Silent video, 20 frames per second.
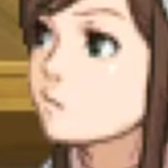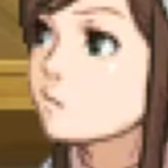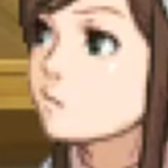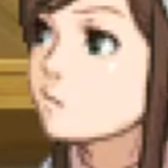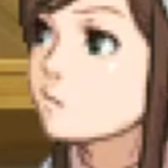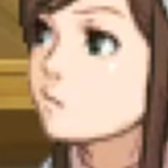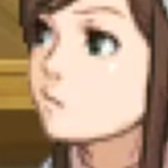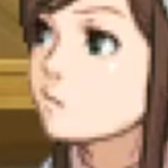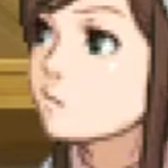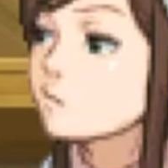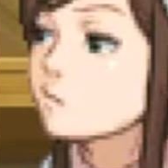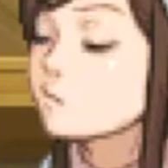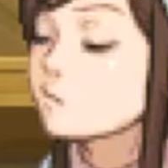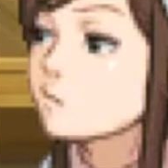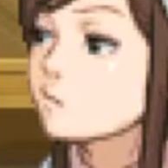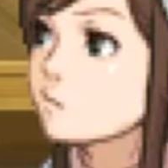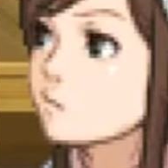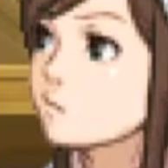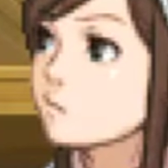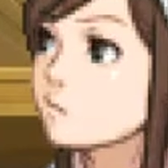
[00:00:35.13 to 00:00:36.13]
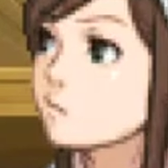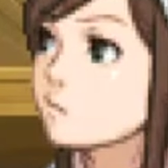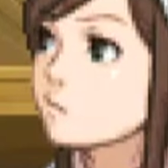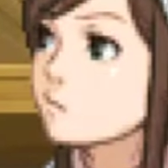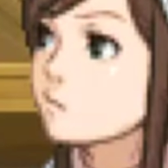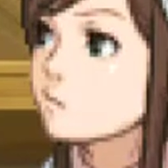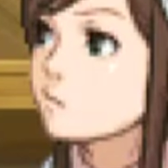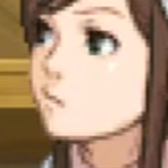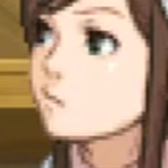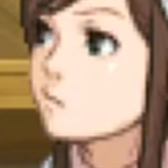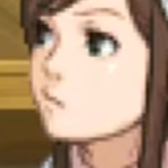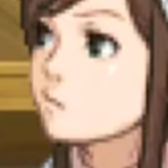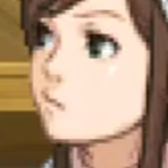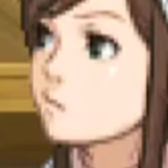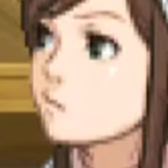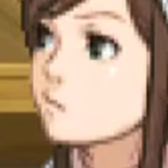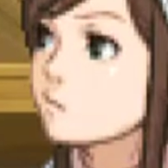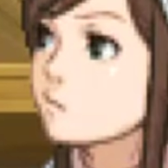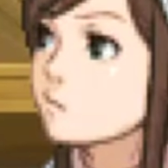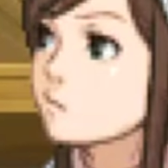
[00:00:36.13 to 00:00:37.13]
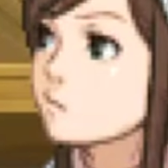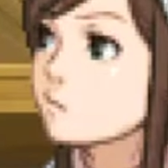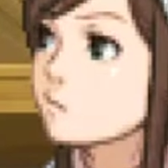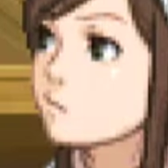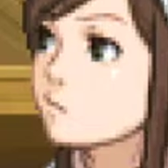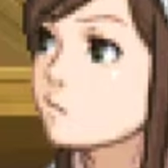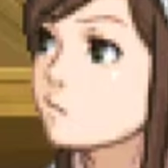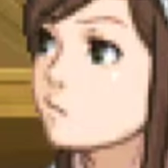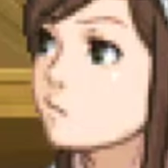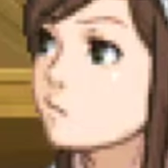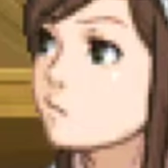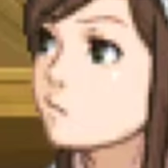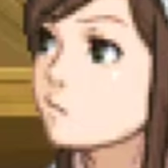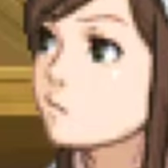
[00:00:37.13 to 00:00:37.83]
Nobody speaks.